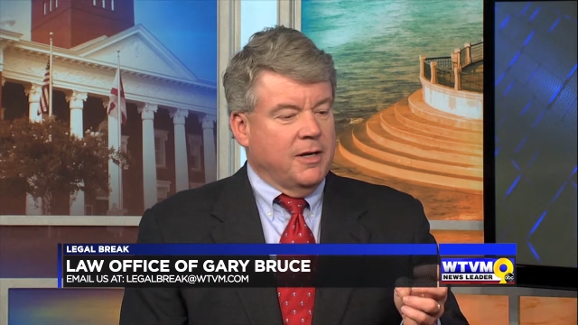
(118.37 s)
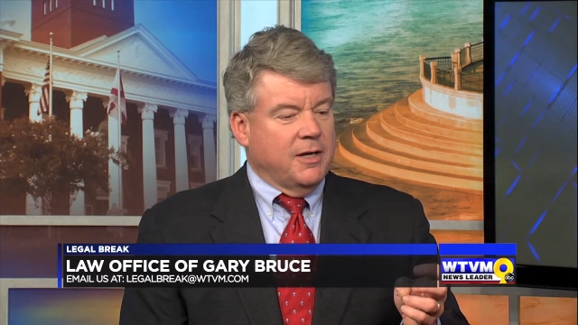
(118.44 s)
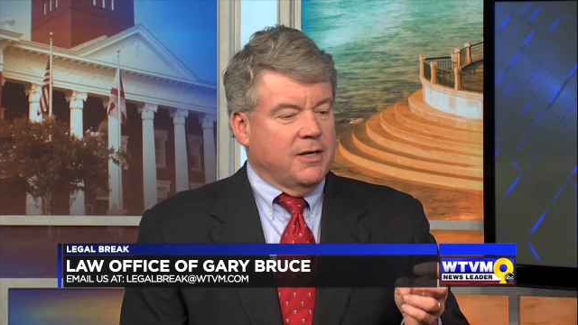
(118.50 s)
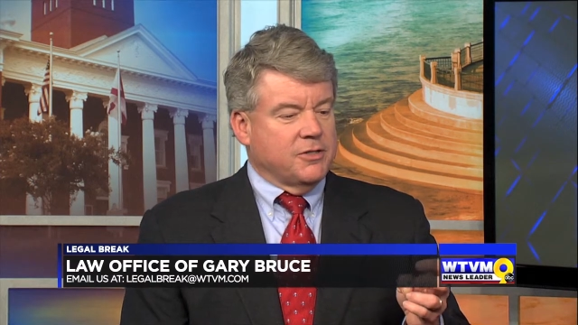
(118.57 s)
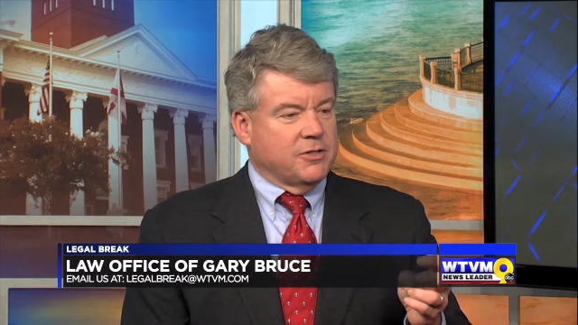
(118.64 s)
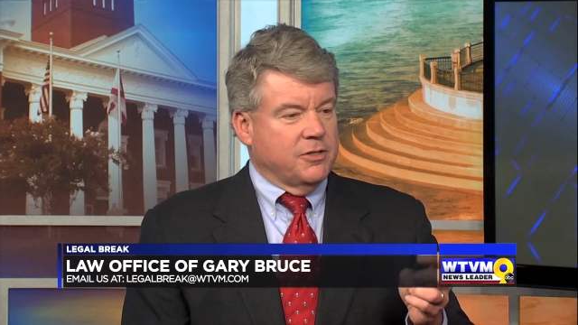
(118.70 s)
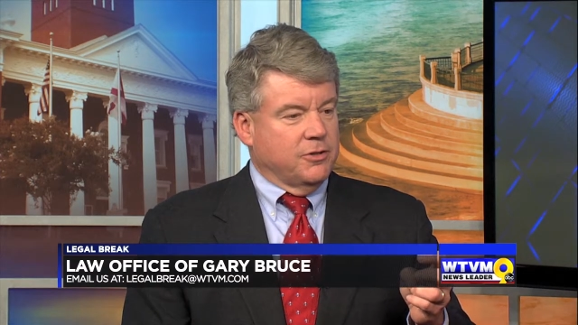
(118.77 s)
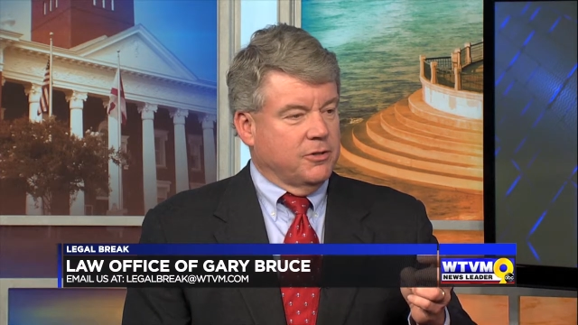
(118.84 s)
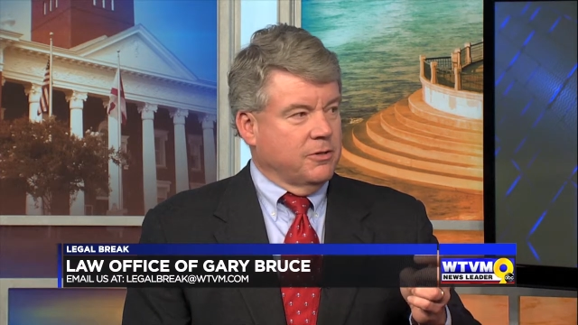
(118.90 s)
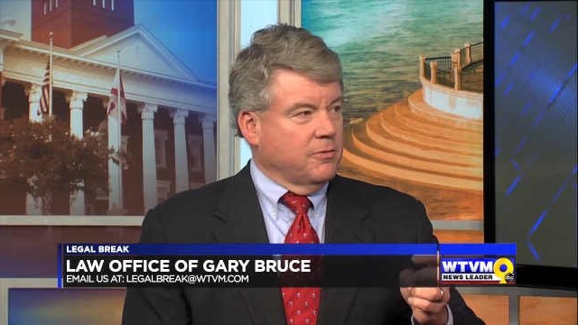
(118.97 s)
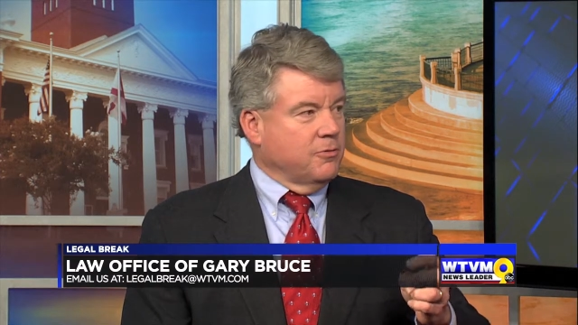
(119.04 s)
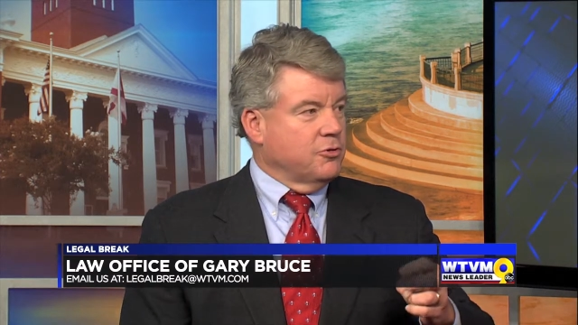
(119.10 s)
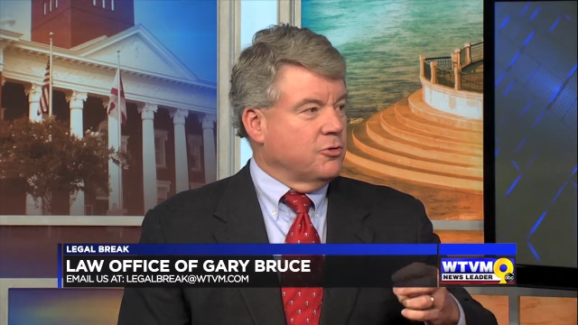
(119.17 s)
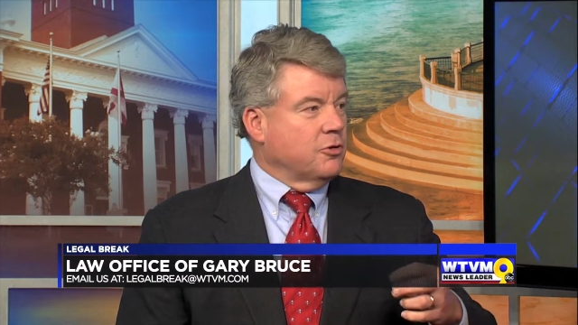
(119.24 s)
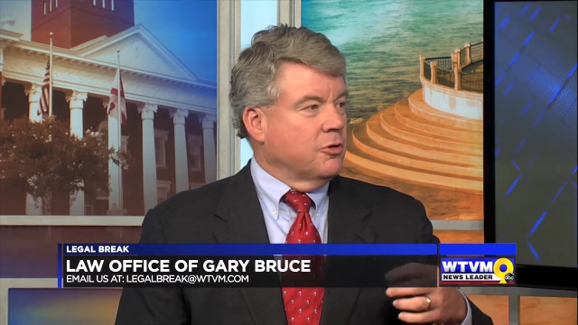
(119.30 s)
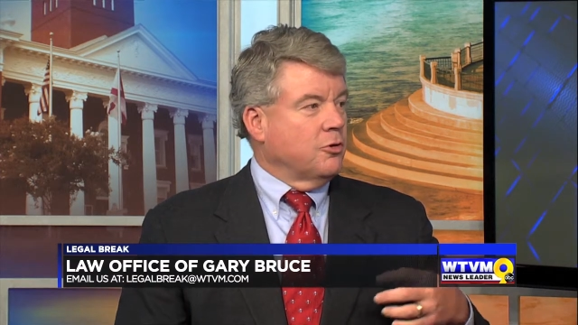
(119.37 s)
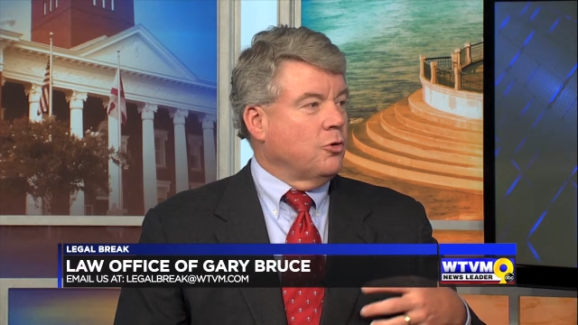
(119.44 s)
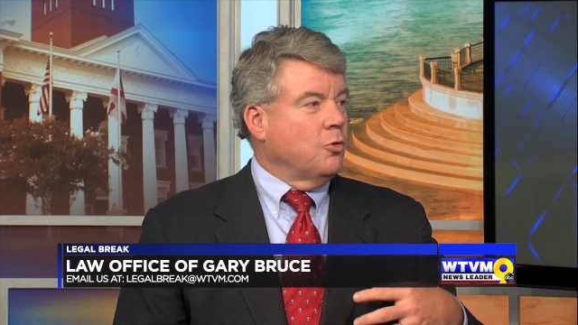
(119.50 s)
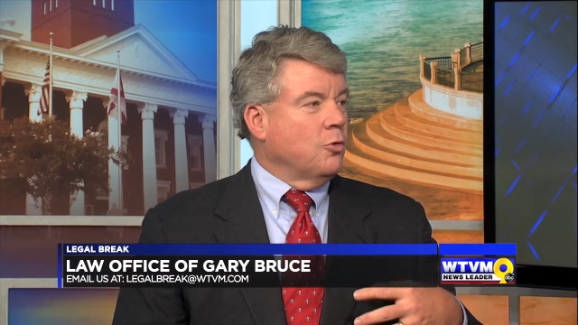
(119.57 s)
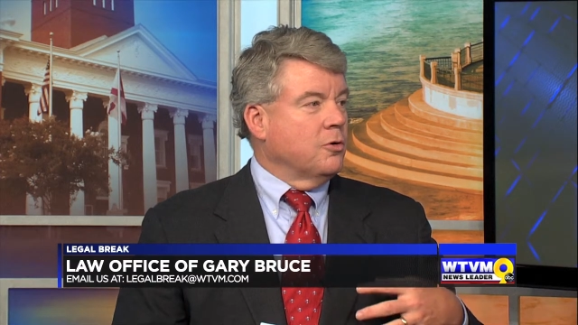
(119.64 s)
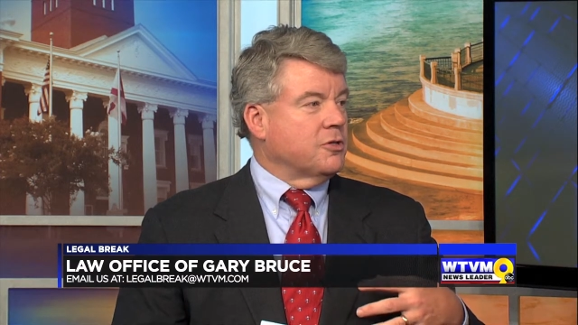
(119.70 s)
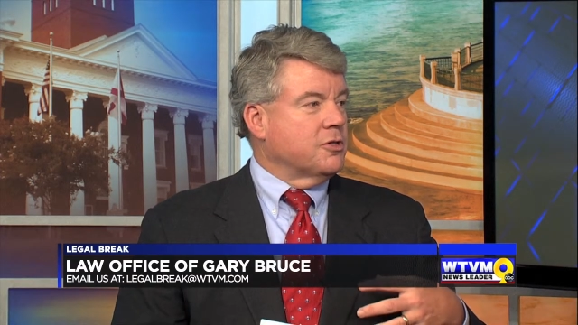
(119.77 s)
is that the
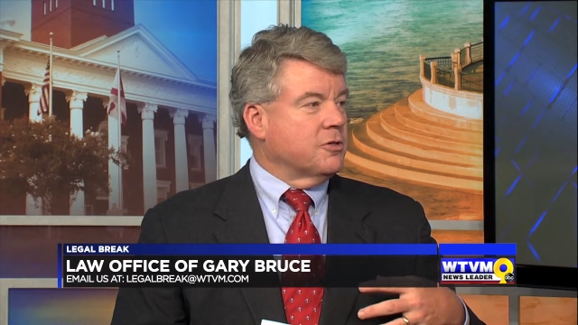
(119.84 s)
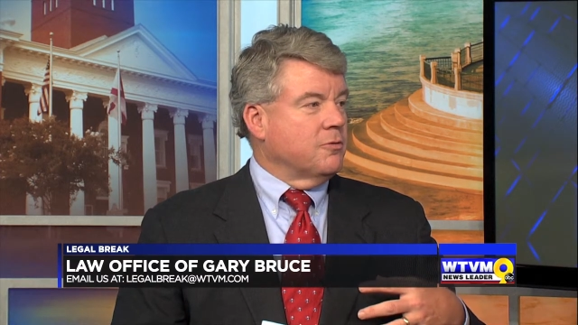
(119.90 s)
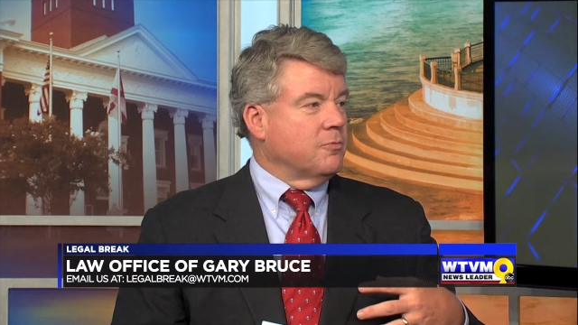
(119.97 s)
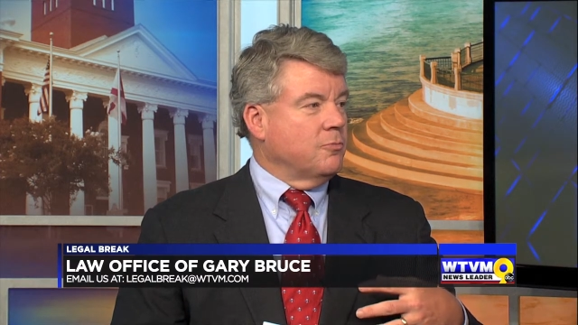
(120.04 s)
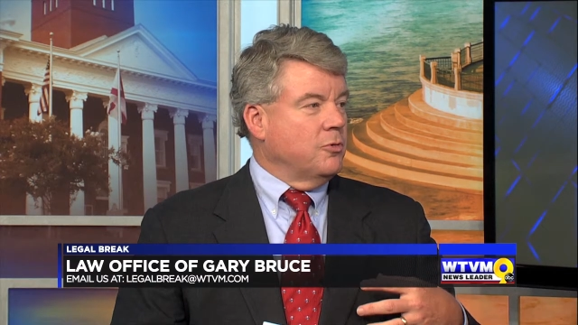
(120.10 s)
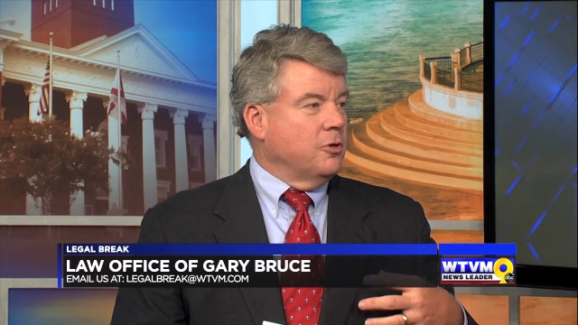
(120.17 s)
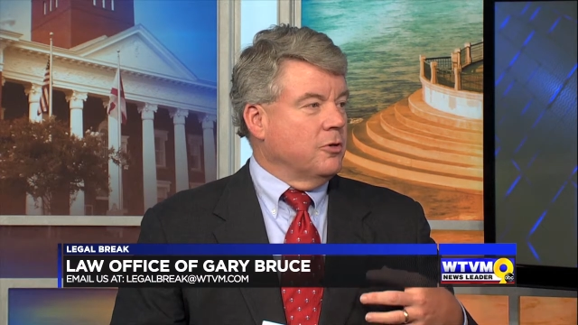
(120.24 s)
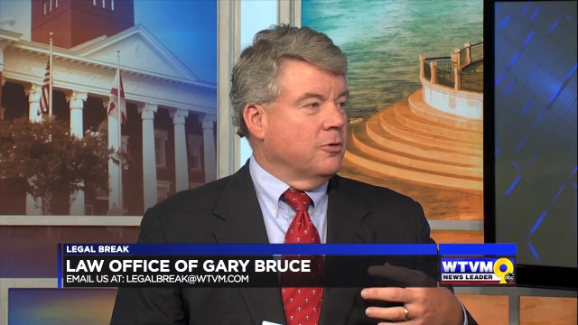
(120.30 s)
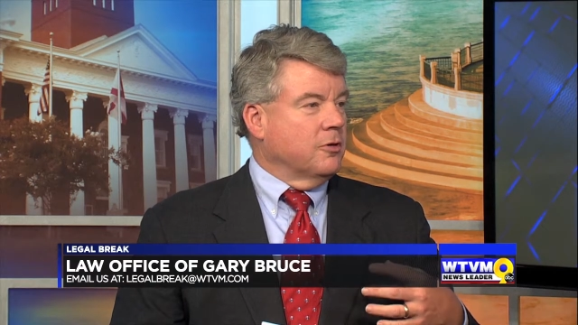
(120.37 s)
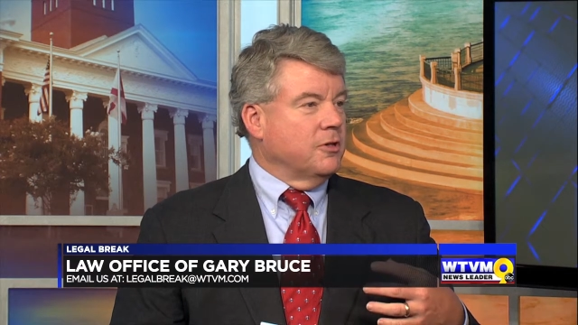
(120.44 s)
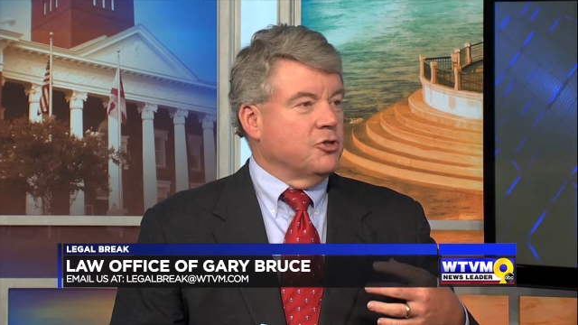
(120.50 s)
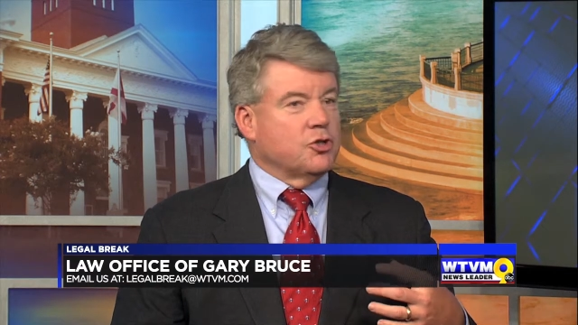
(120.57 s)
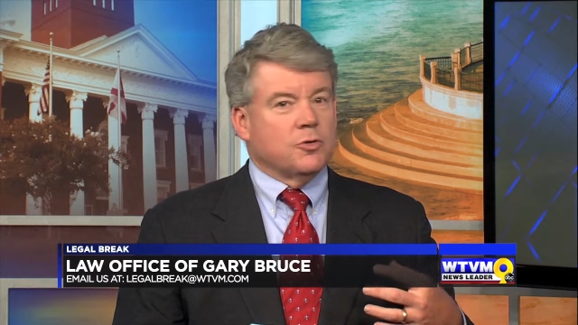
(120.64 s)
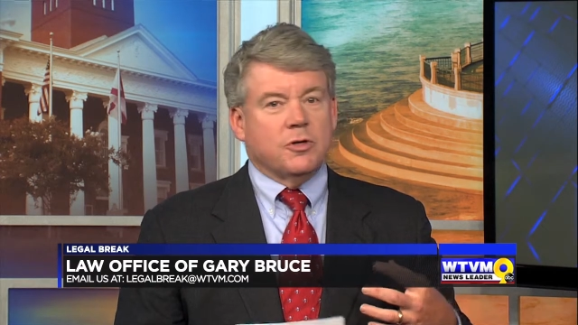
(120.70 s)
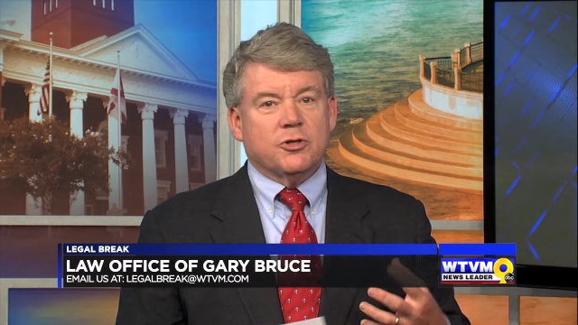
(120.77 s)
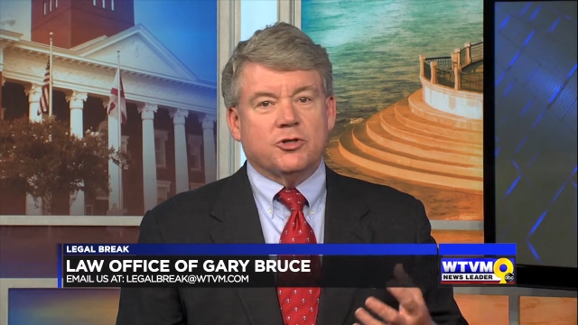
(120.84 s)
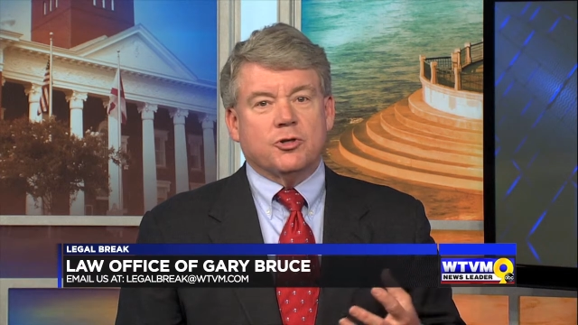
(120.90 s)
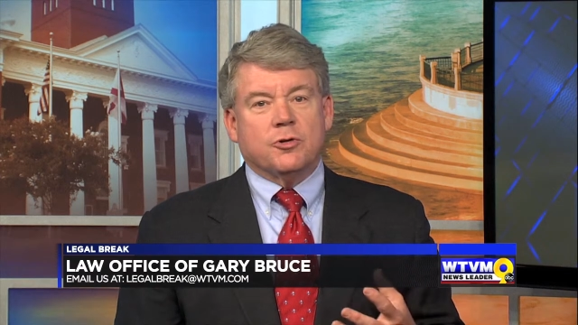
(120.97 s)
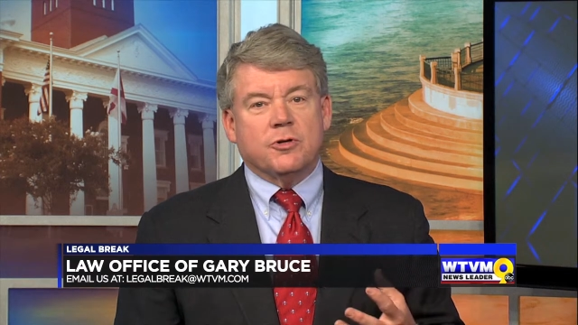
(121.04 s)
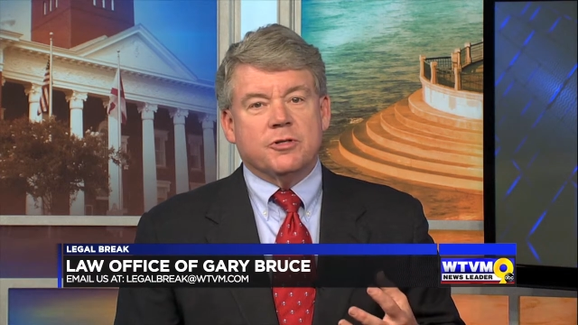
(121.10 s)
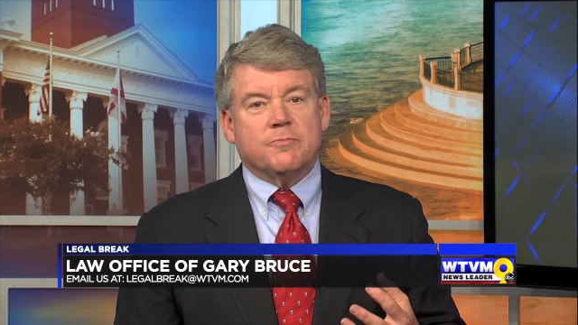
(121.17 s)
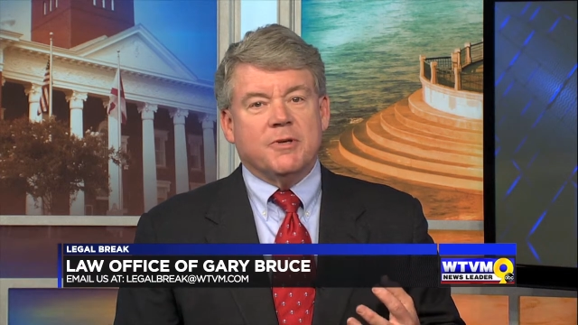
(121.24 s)
courts will instruct
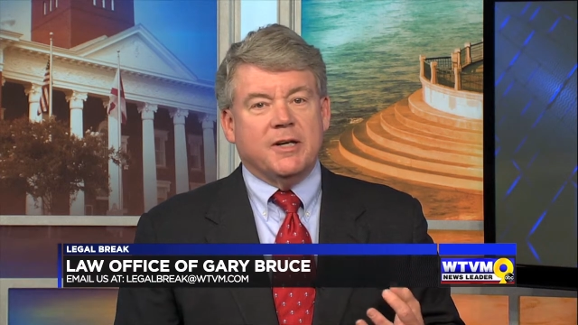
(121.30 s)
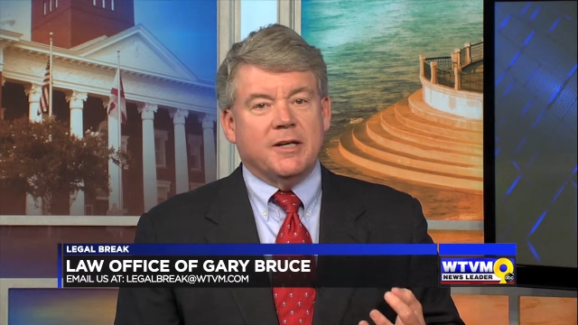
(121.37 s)
juries many